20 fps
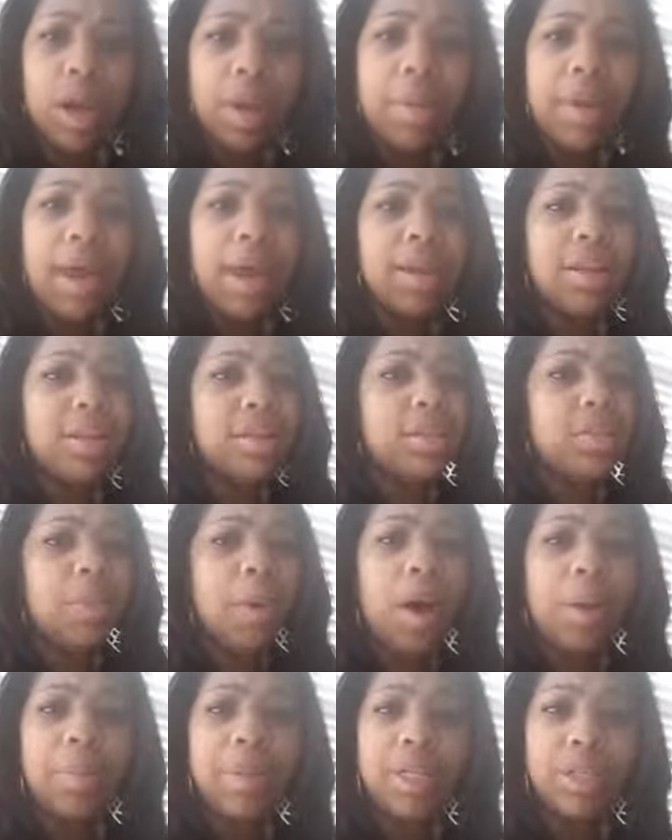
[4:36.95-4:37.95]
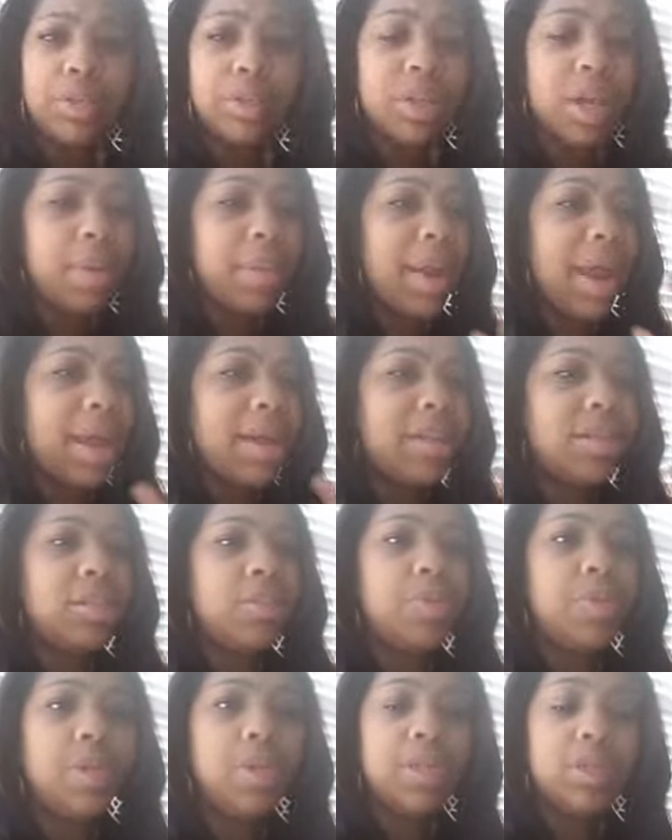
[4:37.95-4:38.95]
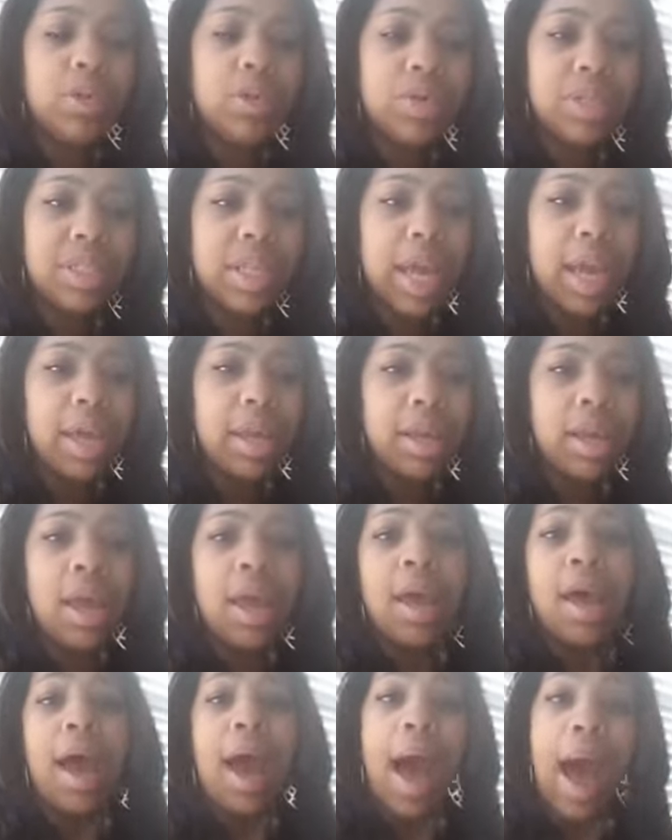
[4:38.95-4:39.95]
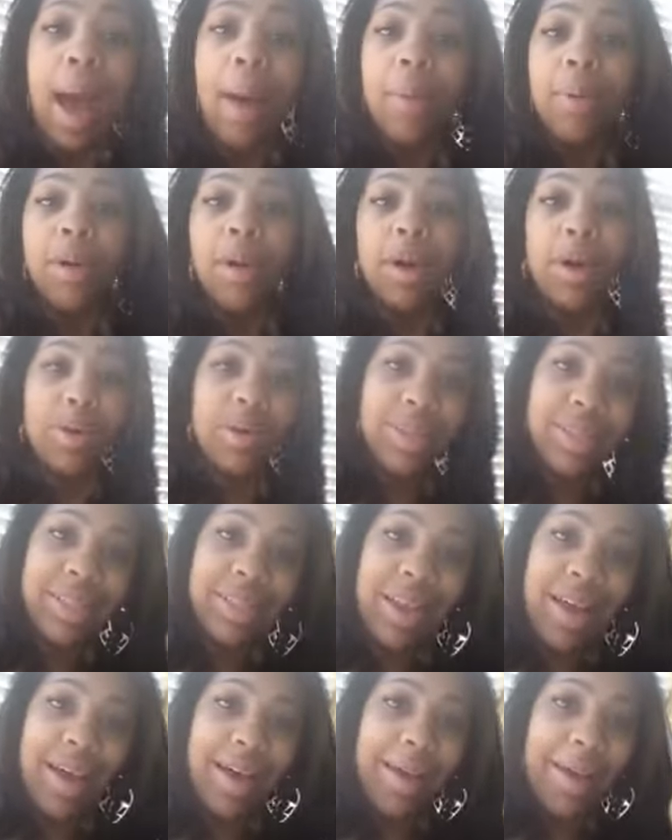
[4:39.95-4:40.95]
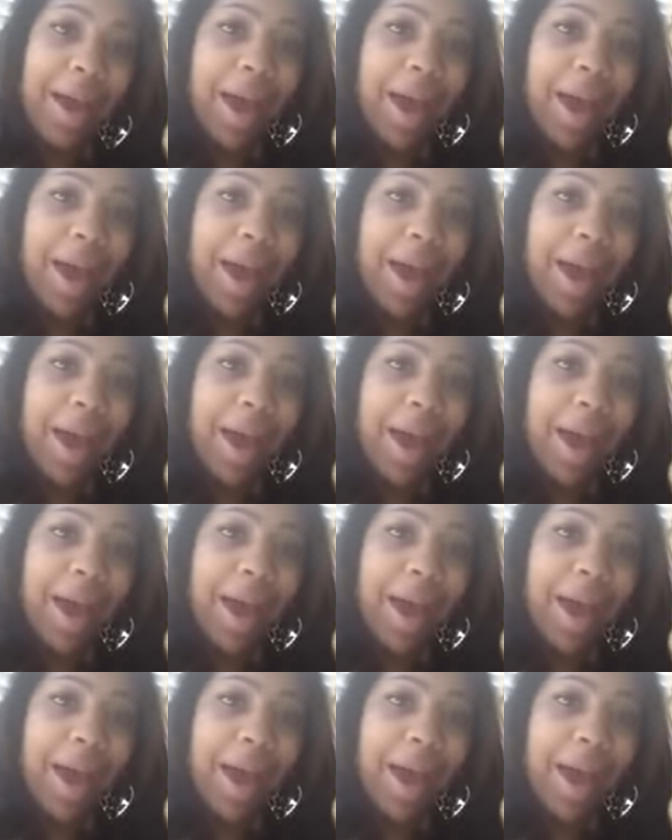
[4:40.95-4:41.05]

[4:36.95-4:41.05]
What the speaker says: coming out of these Paul Mitchells, coming out of these beauty schools saying, I want to own a salon.